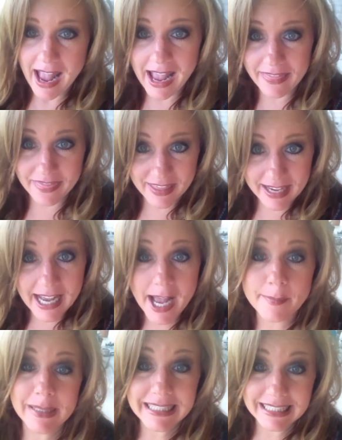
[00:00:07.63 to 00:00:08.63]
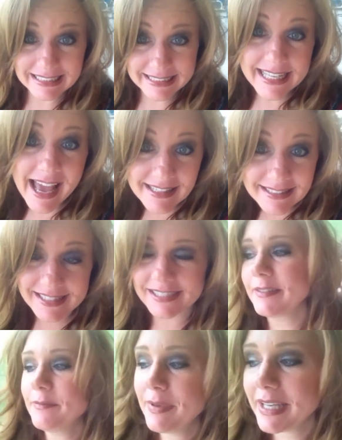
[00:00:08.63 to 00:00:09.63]
and think I'm a little nuts
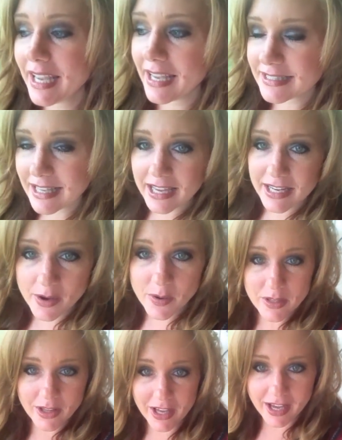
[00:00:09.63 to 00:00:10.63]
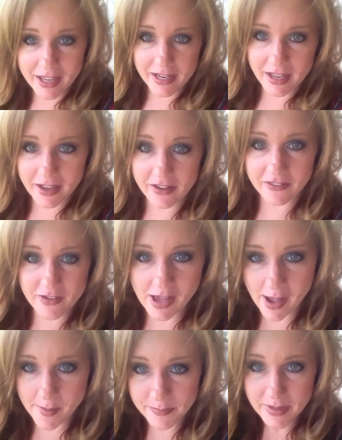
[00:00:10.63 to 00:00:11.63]
because I know a lot
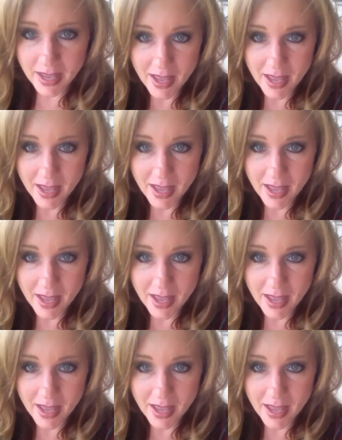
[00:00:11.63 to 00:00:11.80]
of